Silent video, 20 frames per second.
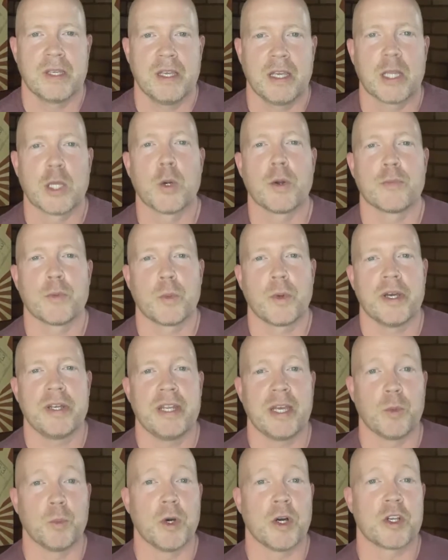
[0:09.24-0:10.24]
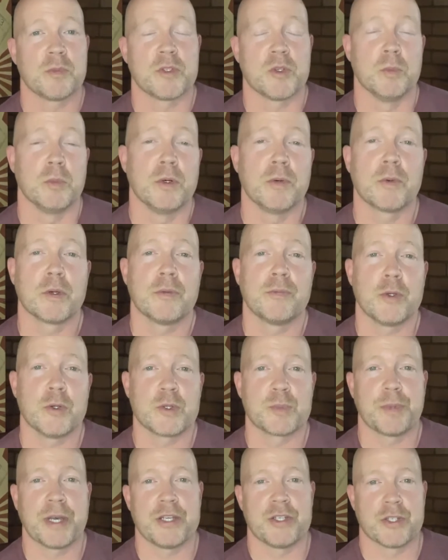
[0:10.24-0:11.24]
Hello everyone and welcome to Movie Reviews
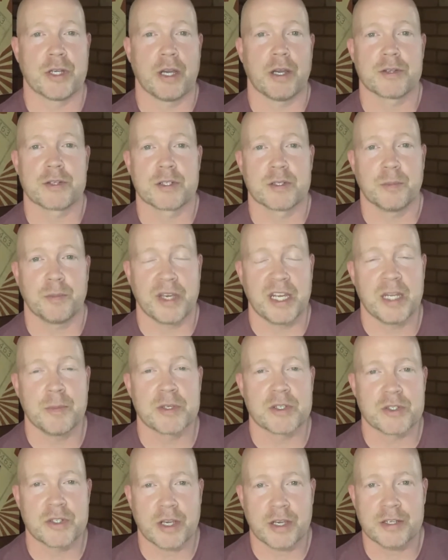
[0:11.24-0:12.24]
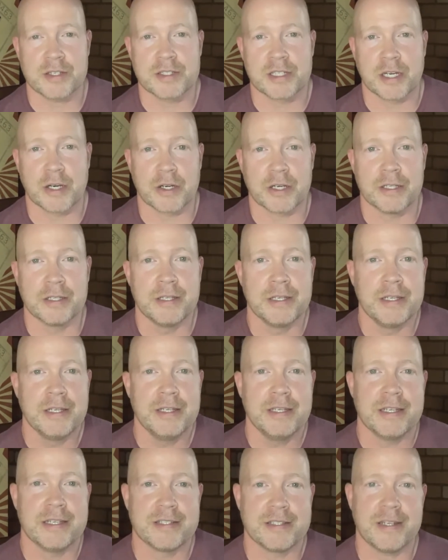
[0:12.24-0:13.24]
by Josh. My name is Josh Terry
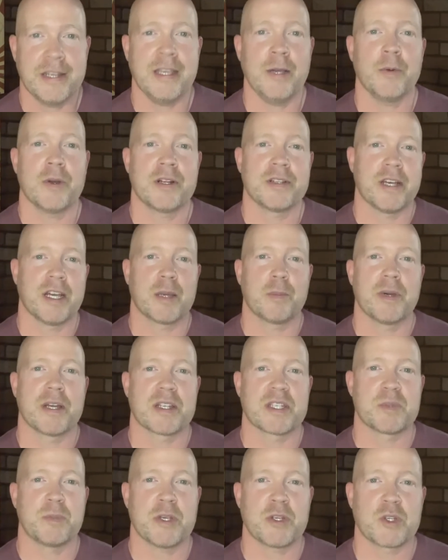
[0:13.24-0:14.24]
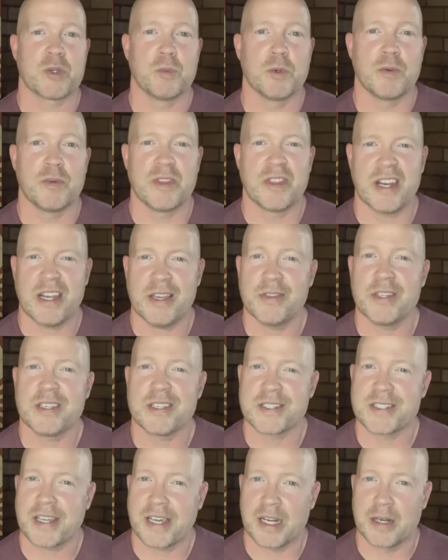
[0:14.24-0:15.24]
and today I want to talk about a special movie that I think
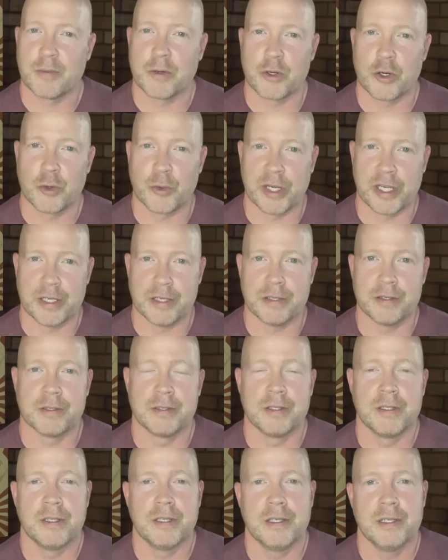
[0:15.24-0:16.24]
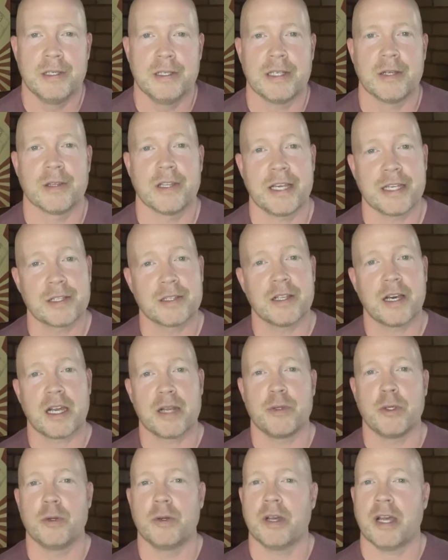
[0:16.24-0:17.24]
is kind of underrated. Now like a lot
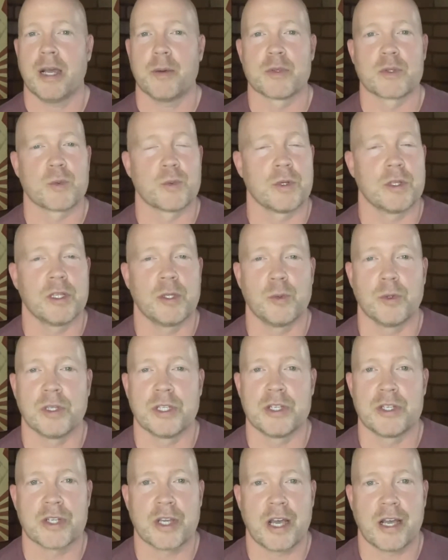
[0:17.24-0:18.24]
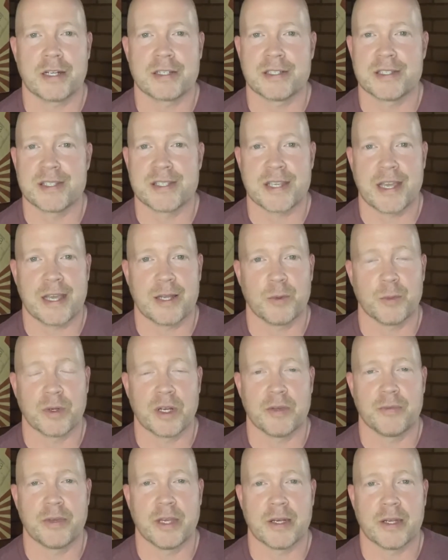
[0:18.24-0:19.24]
of you, I was really really shocked and saddened when I
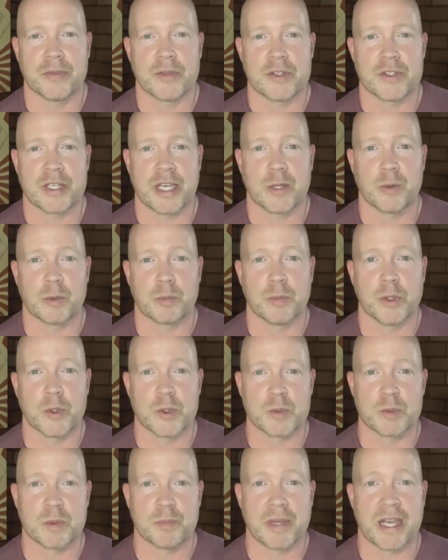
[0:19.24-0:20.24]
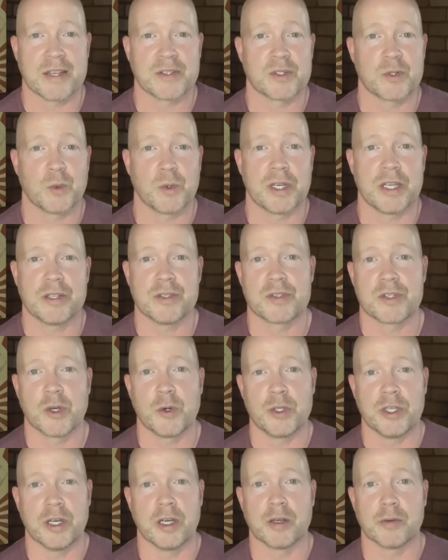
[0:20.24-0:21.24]
found out that Chadwick Boseman passed away so
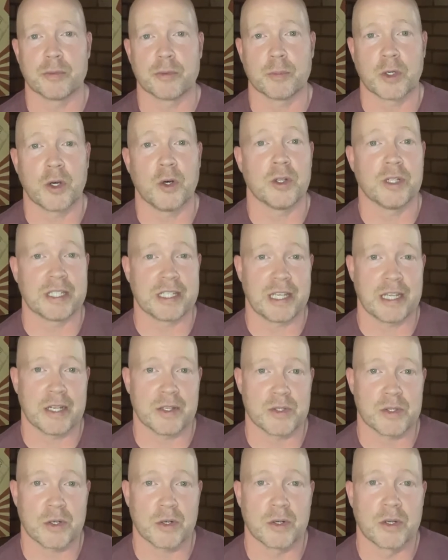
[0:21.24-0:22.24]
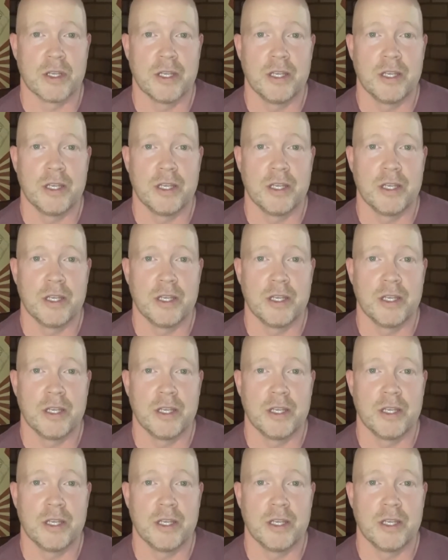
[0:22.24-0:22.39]
young from colon cancer.